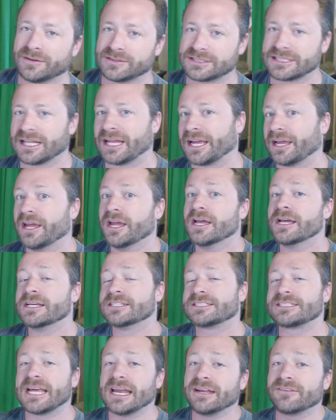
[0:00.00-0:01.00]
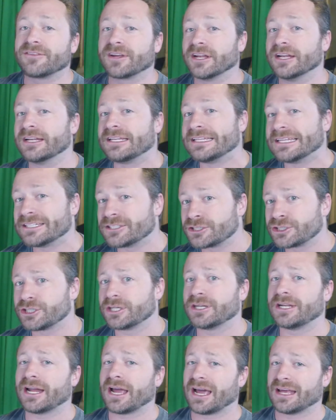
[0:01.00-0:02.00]
Is it like state of
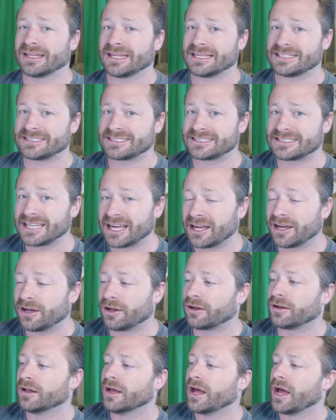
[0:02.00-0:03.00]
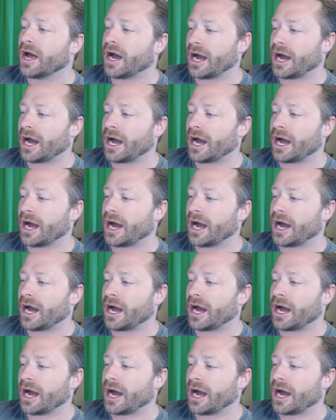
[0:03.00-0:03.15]
condition, how they sell?